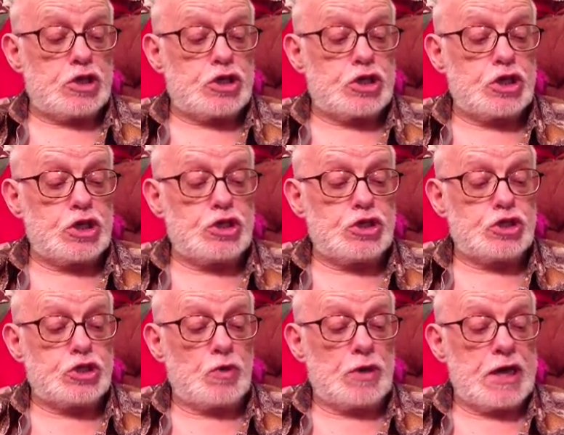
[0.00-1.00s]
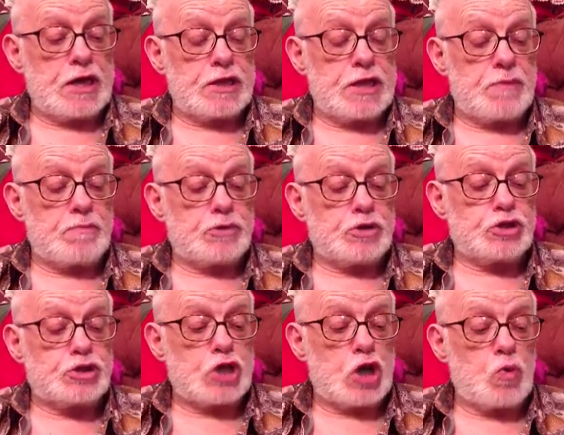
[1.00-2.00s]
turns you like them to
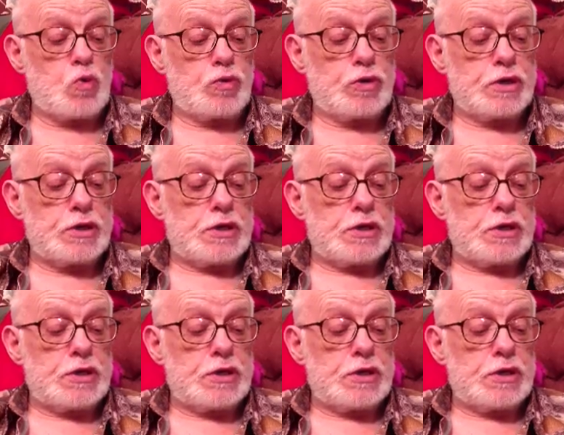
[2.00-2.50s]
stone,